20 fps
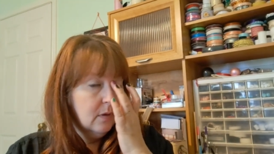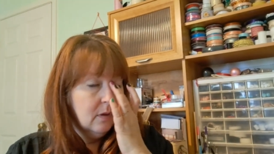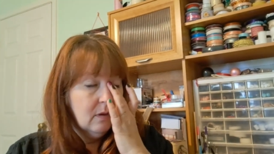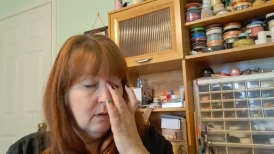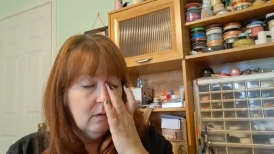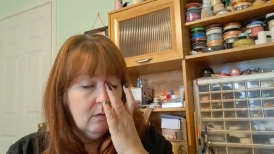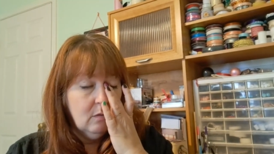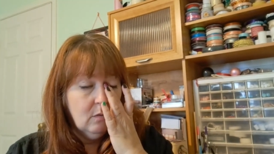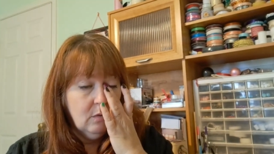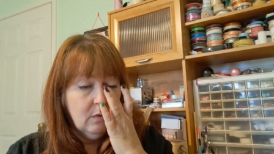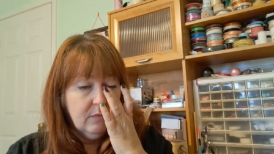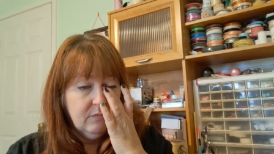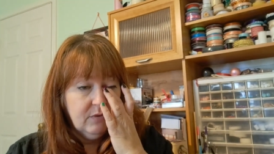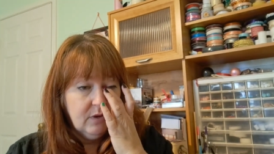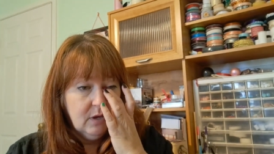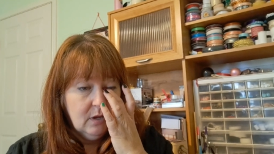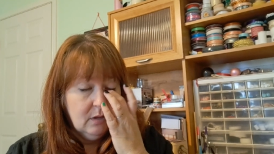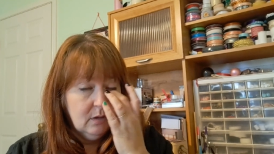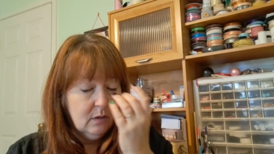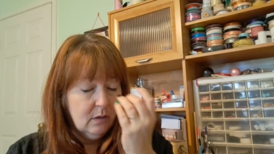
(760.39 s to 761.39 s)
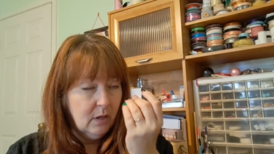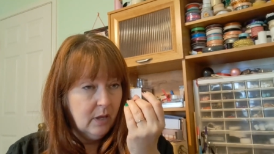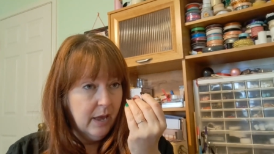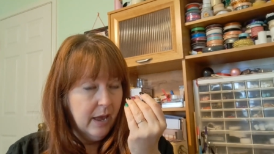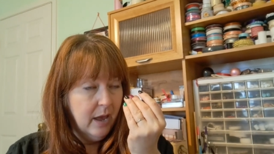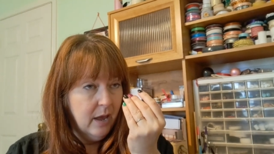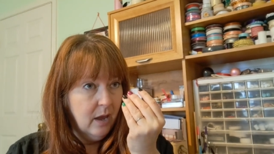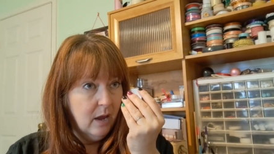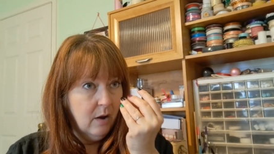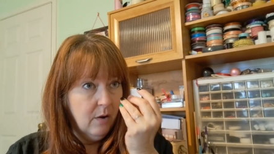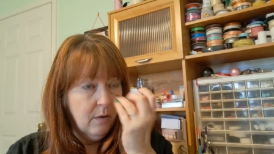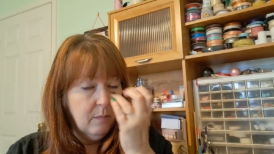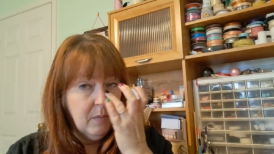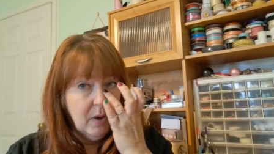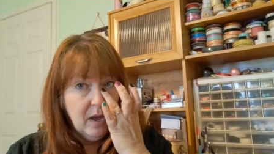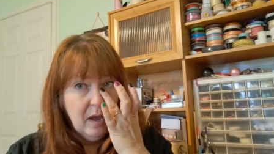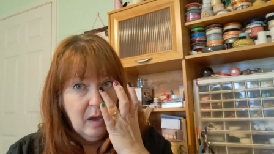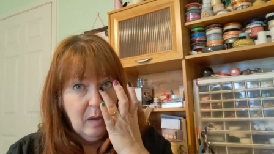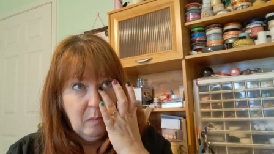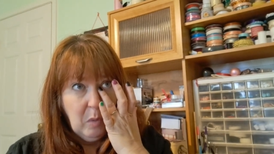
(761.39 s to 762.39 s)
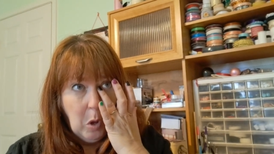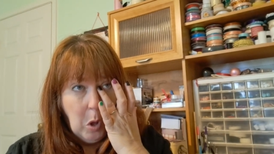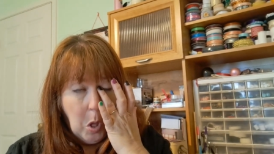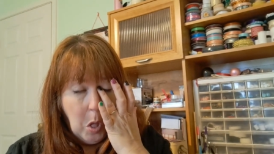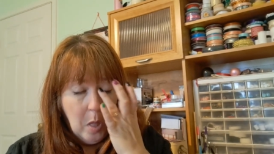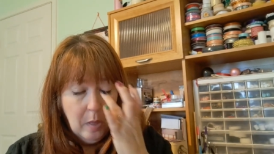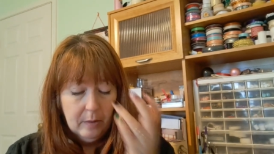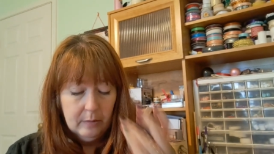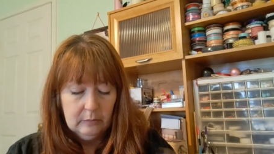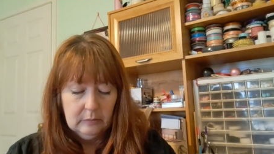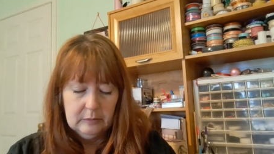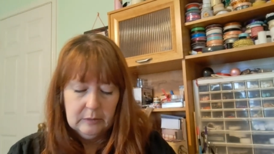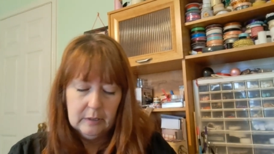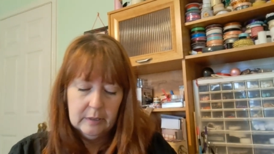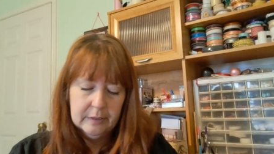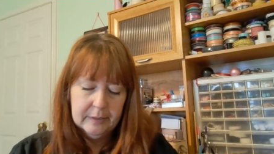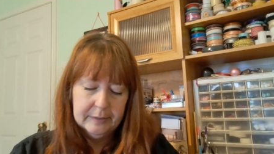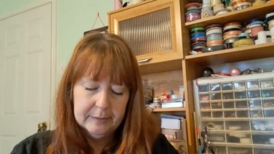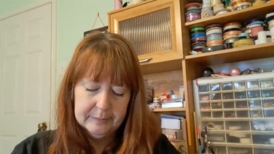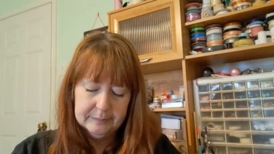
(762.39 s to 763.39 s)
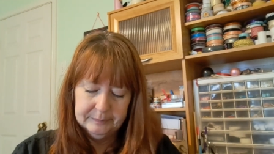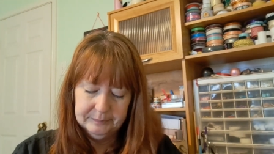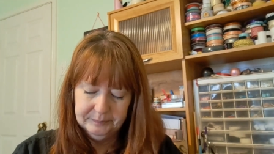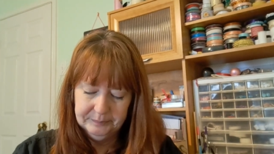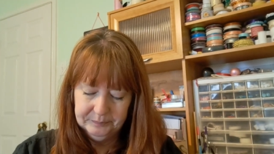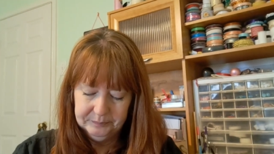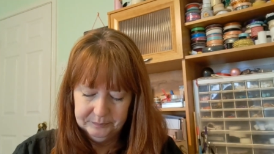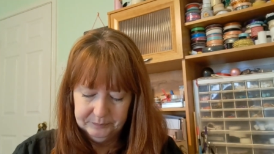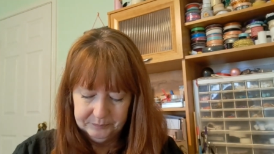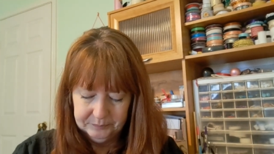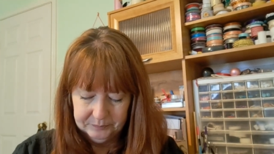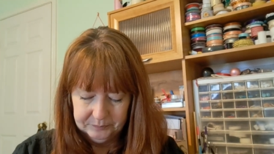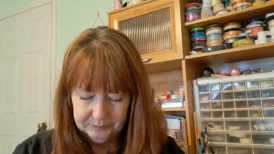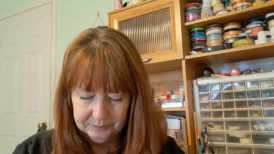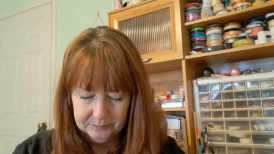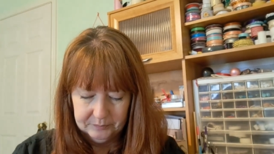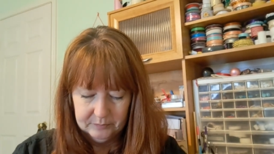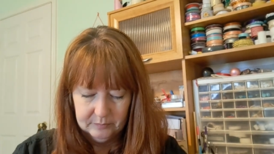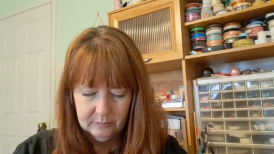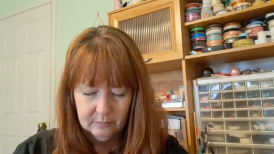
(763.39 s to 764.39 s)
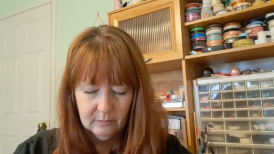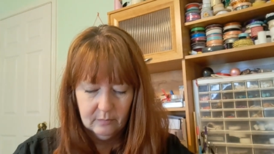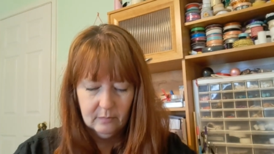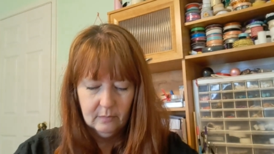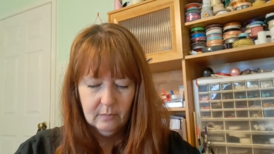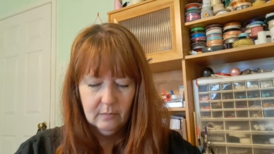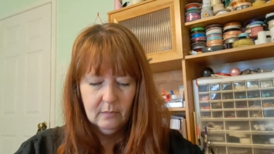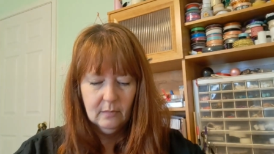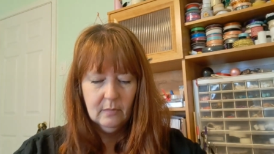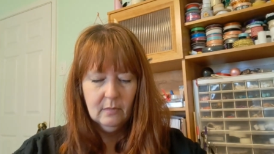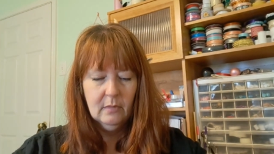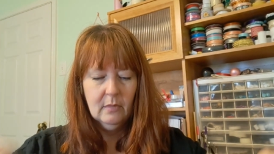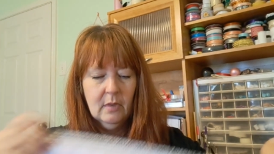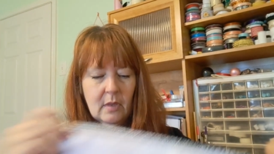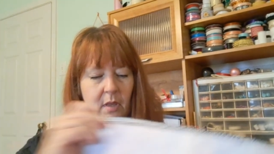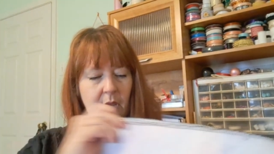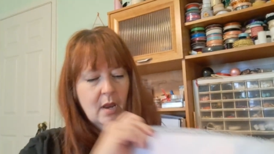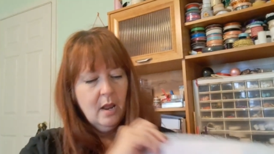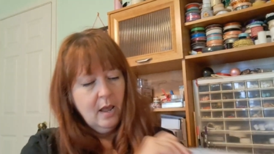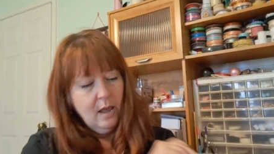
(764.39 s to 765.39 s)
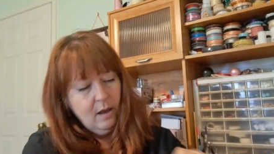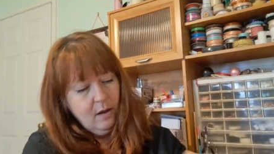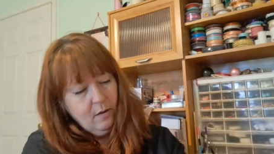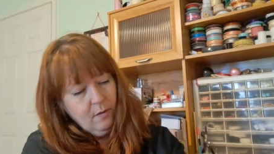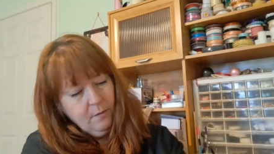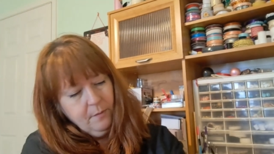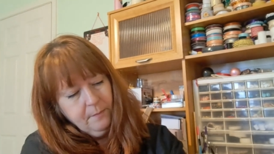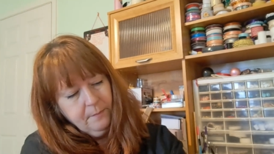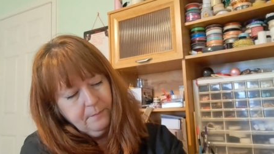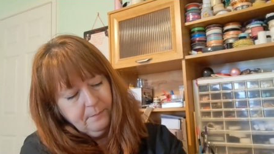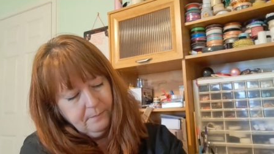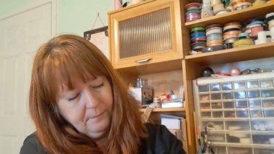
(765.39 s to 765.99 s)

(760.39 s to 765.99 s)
Oh, I've got cat hair in my eyeball. Um, now,